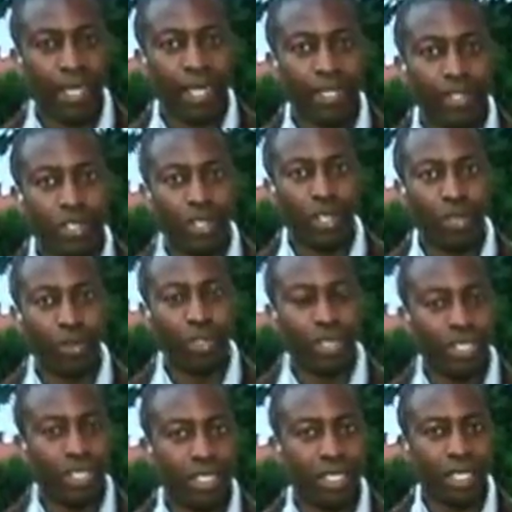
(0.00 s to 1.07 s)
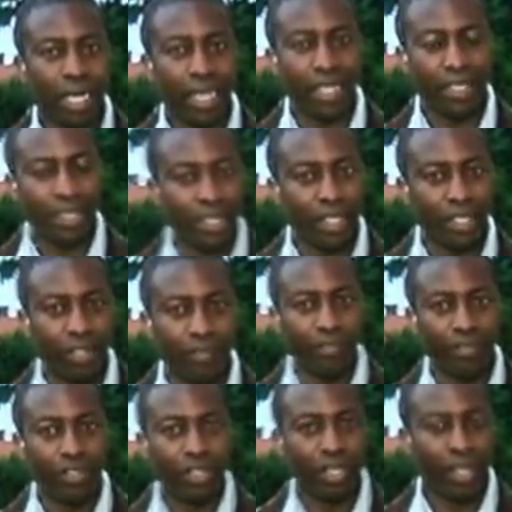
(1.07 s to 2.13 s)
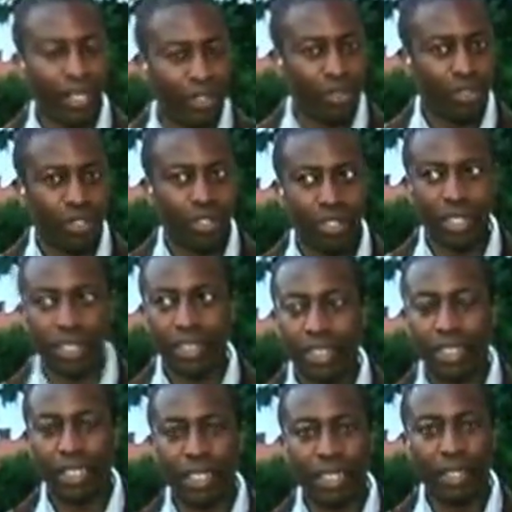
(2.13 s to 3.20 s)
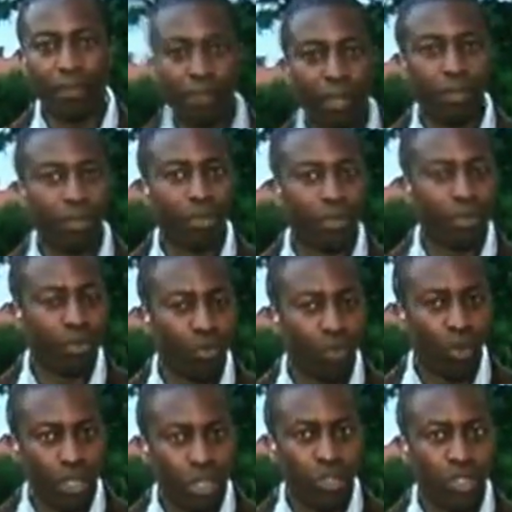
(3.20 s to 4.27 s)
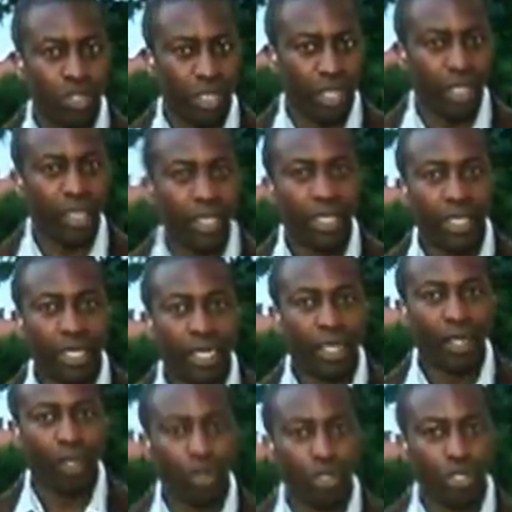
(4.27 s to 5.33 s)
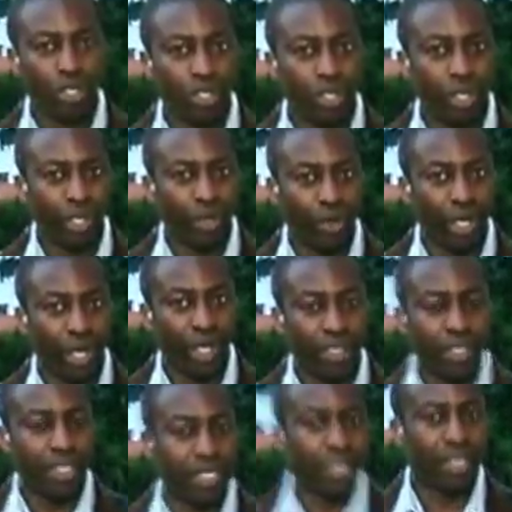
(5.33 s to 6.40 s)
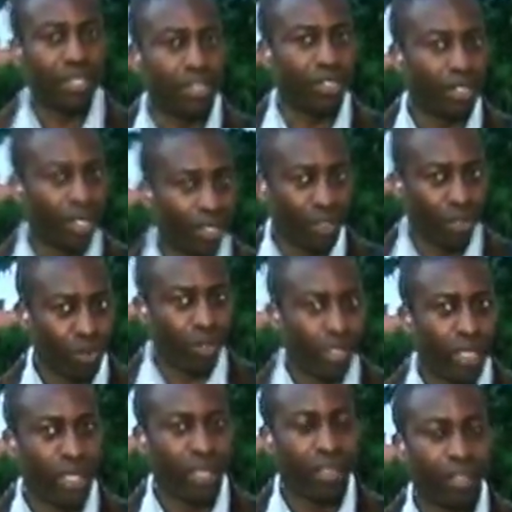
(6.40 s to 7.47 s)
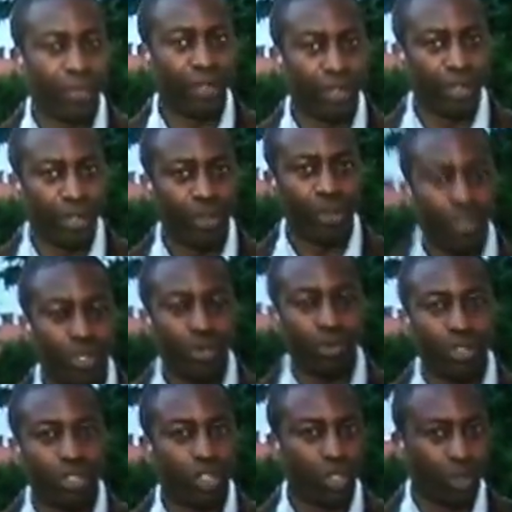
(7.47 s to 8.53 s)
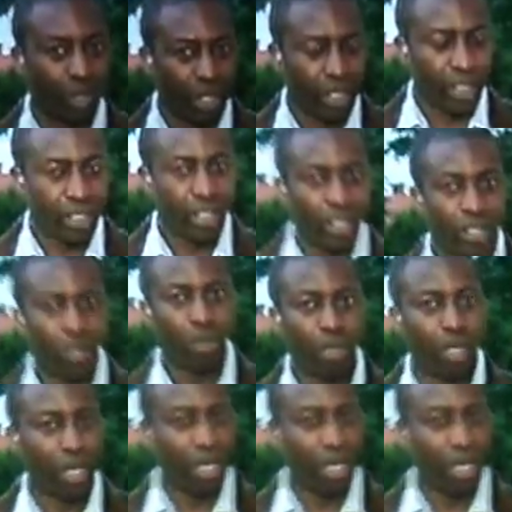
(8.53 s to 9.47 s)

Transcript: And so this idea of vigilantes and people wanting to take laws into their own hands, this is not the way. There are those who are trained, who are